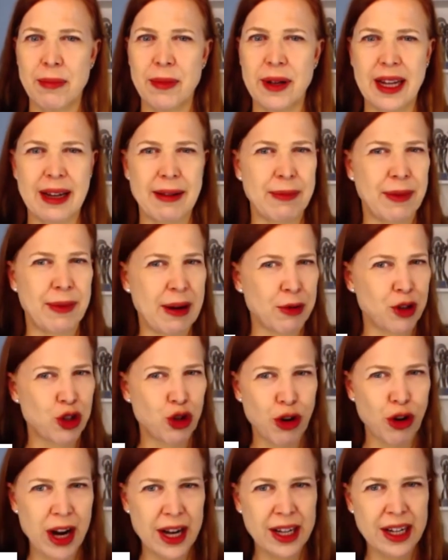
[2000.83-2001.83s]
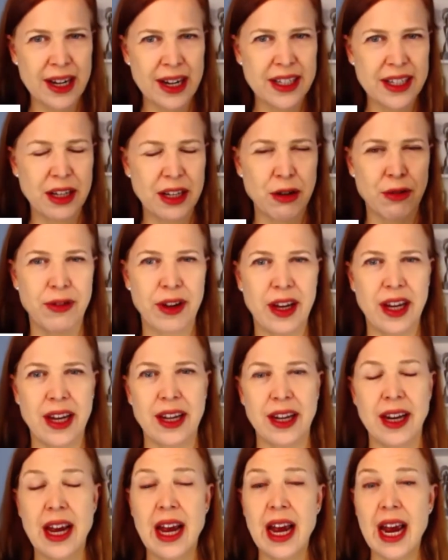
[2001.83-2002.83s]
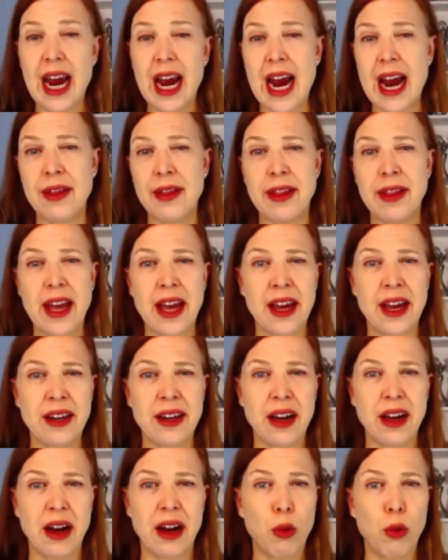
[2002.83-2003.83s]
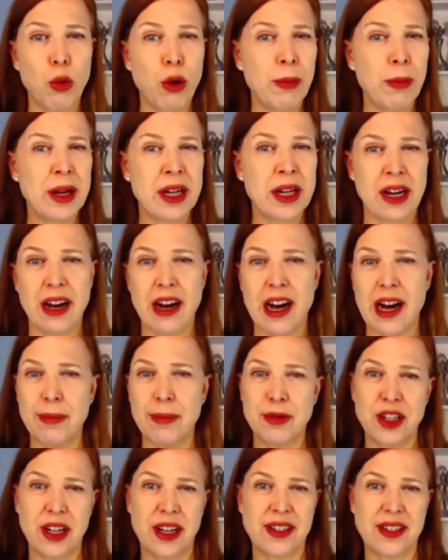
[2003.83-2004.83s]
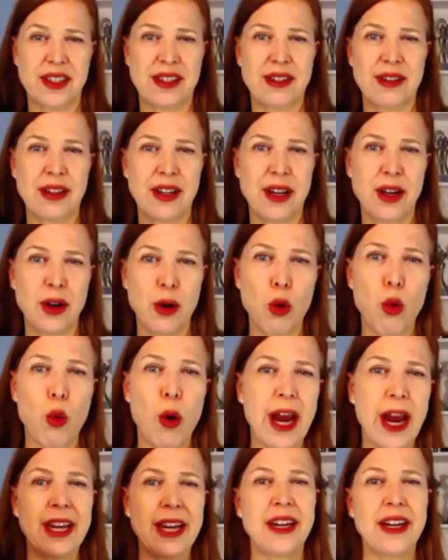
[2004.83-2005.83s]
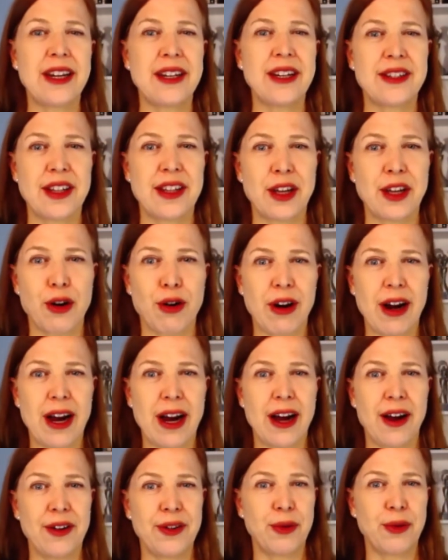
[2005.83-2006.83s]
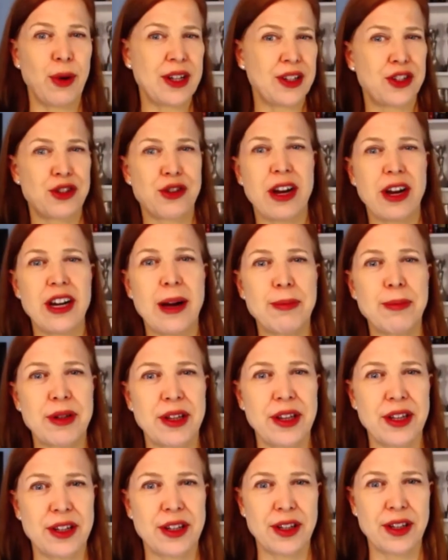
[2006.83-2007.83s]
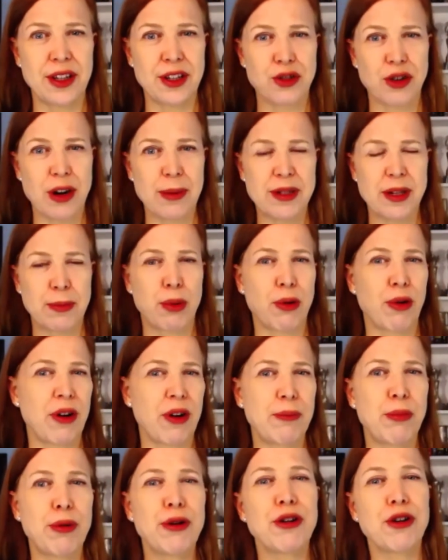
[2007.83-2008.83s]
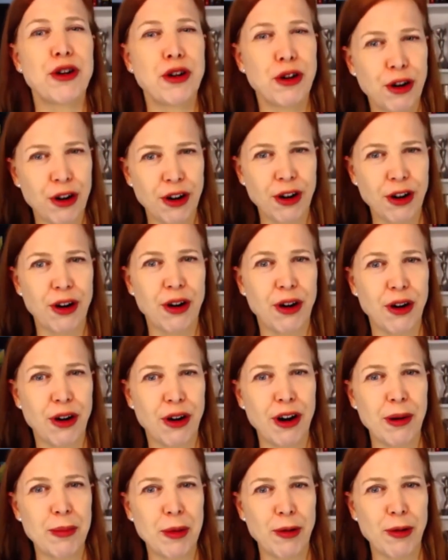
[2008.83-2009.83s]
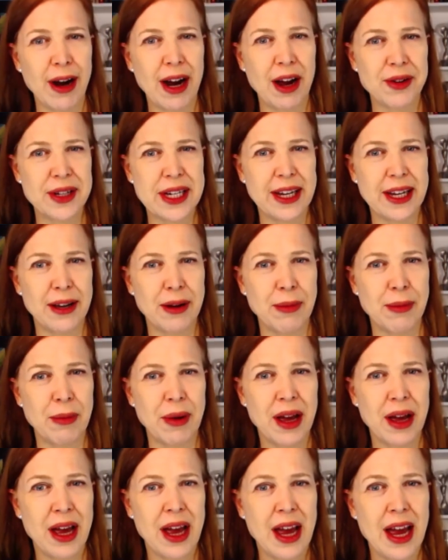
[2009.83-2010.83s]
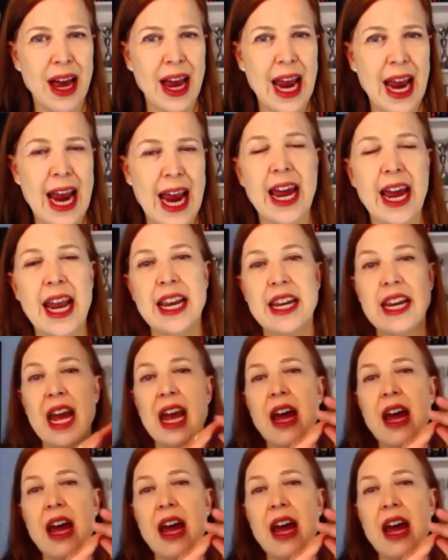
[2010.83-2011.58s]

they were trying not to intervene. And then a woman cop just waded into the crowd, went straight up to the, the Trump supporter and put her arm around him. And